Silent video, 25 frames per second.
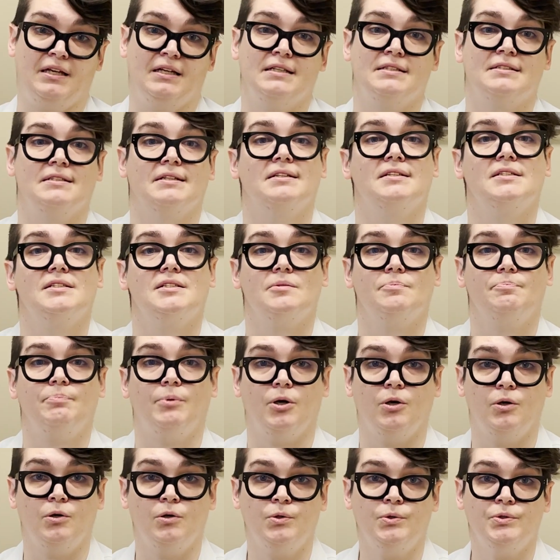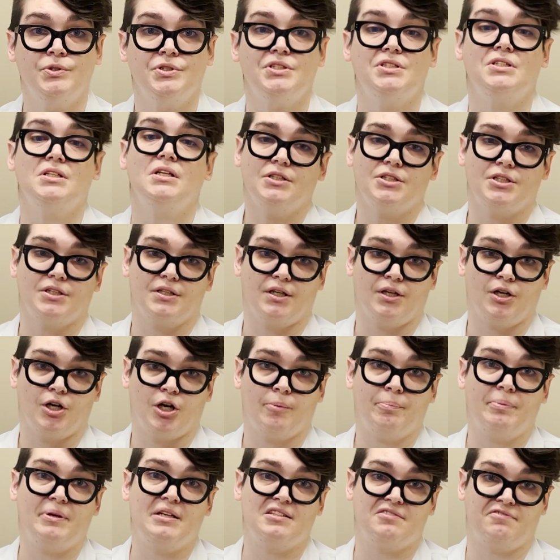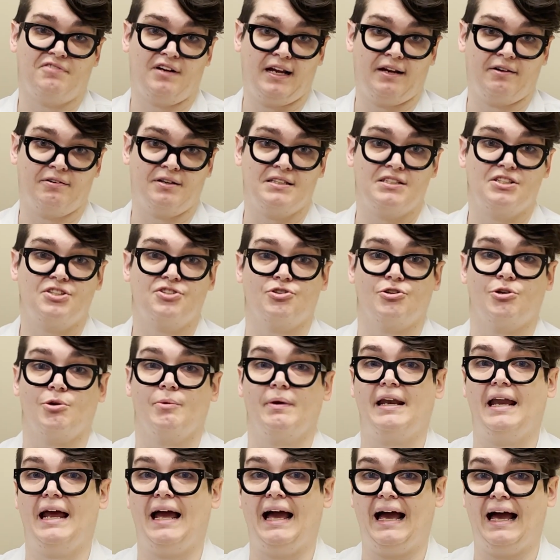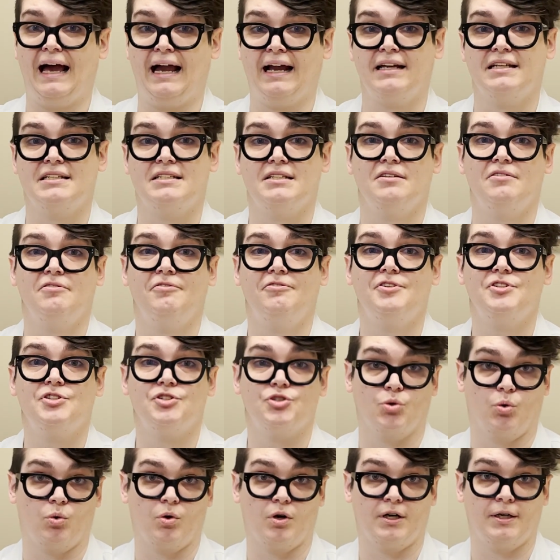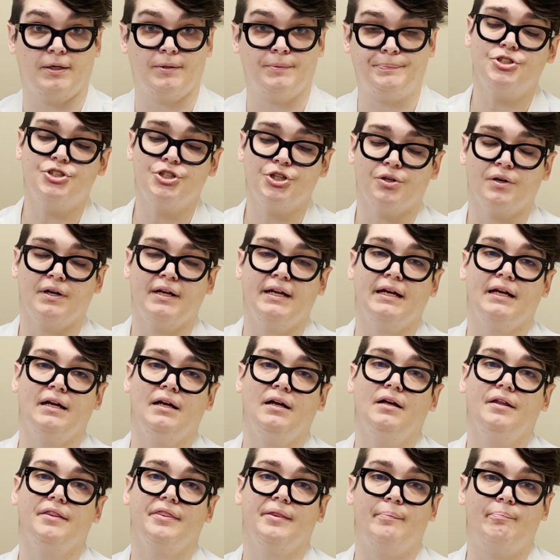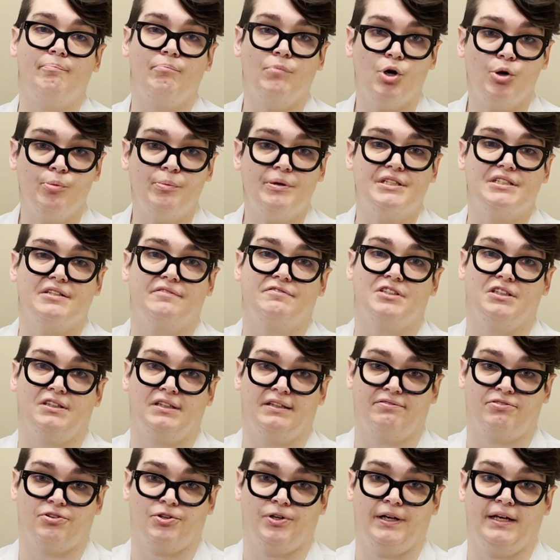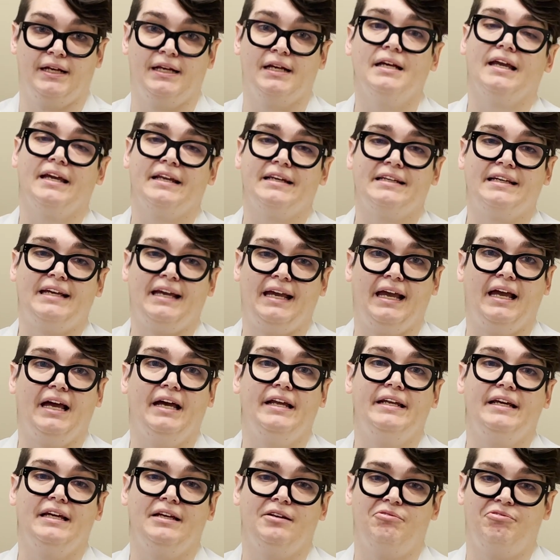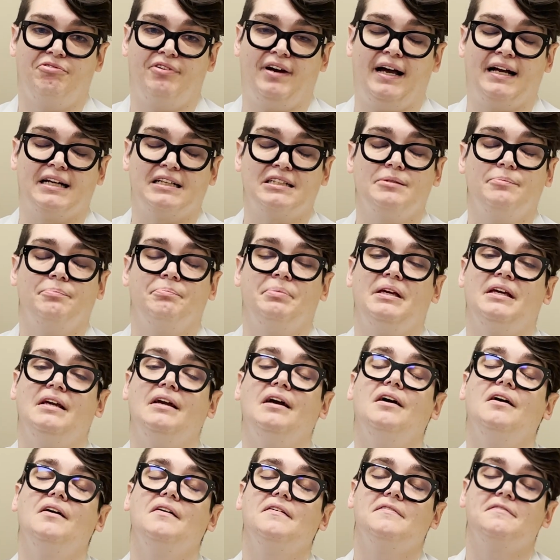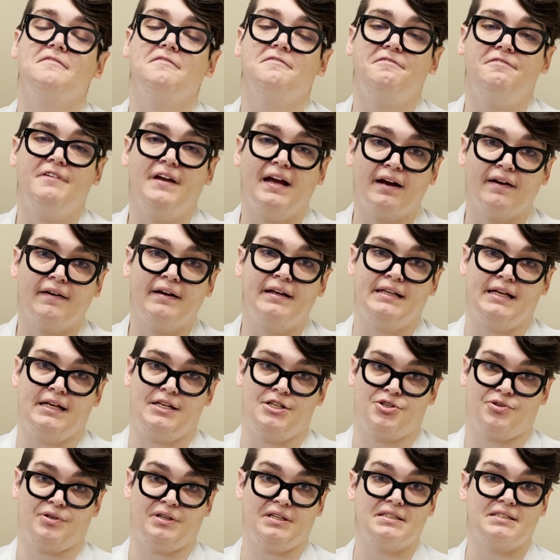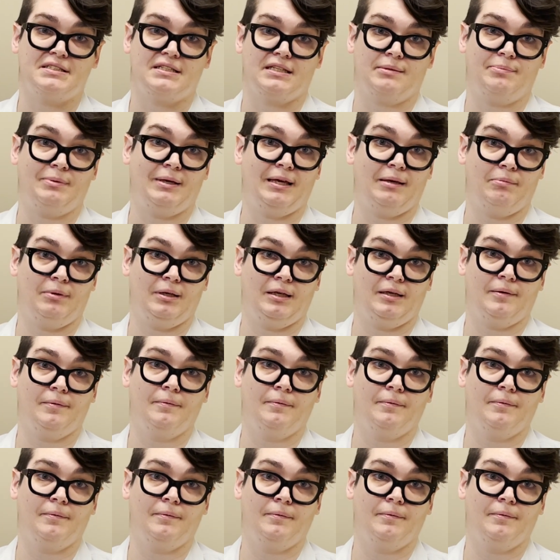is exposed to the herpes virus through an active sore during the moment of delivery, it can in fact be very dangerous to the baby.